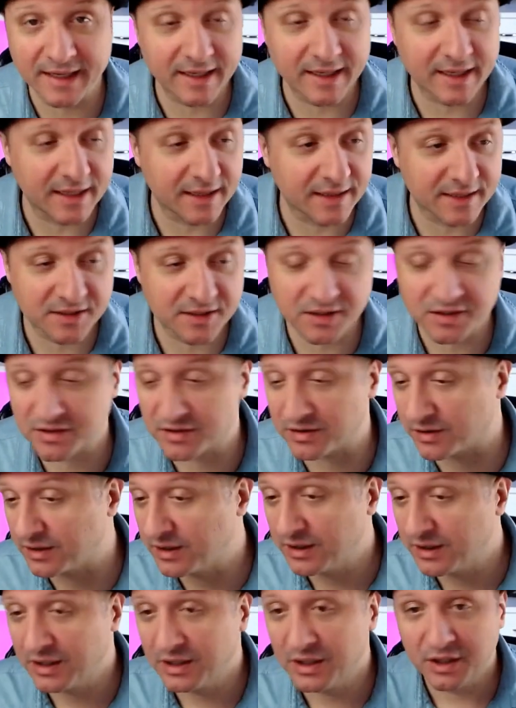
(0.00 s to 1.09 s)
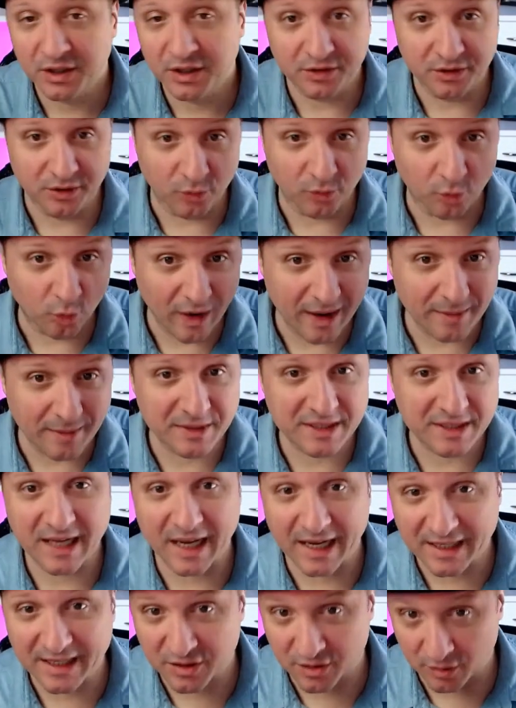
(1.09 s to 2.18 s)
This is your
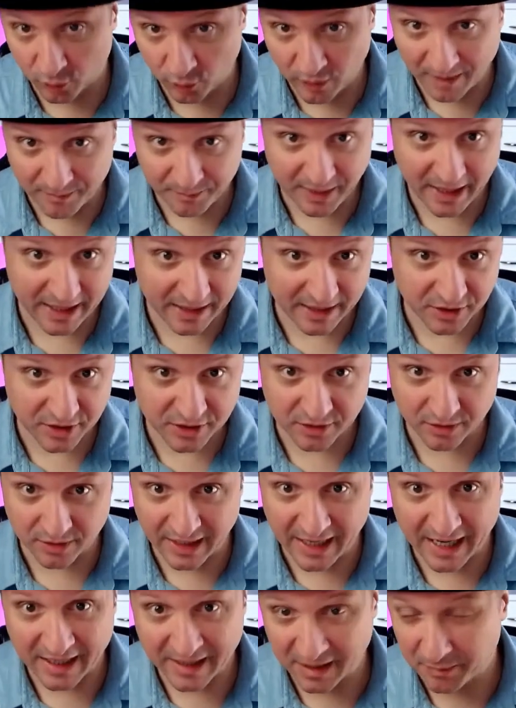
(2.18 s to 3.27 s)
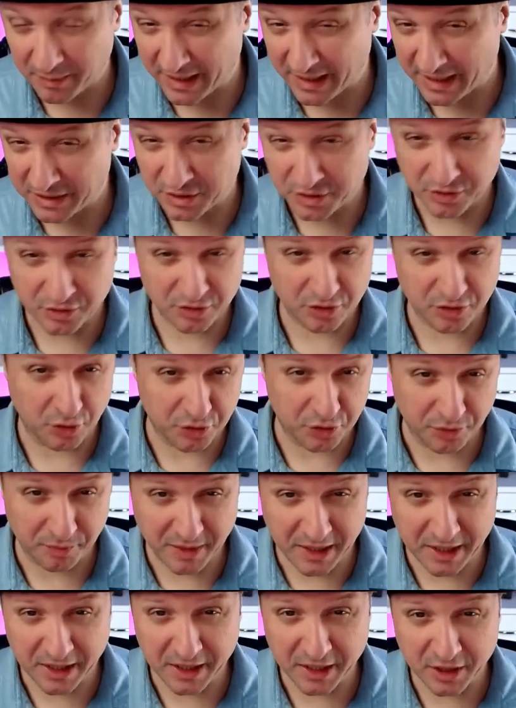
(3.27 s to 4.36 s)
websites, your web pages, your landing pages, your social
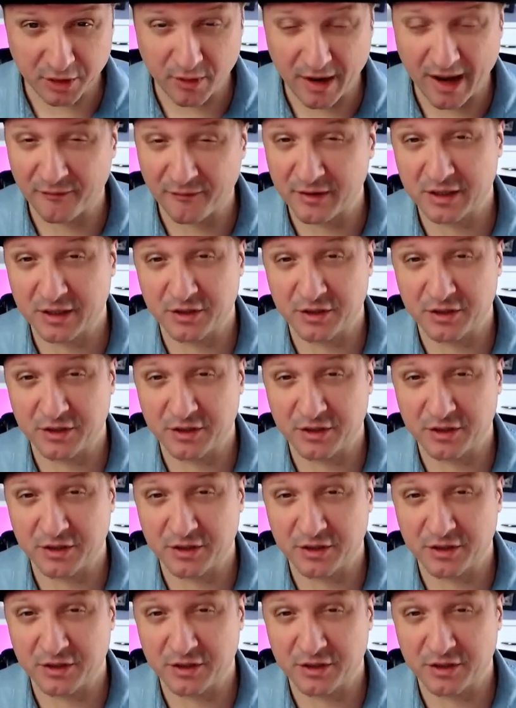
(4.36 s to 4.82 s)
media graphics, your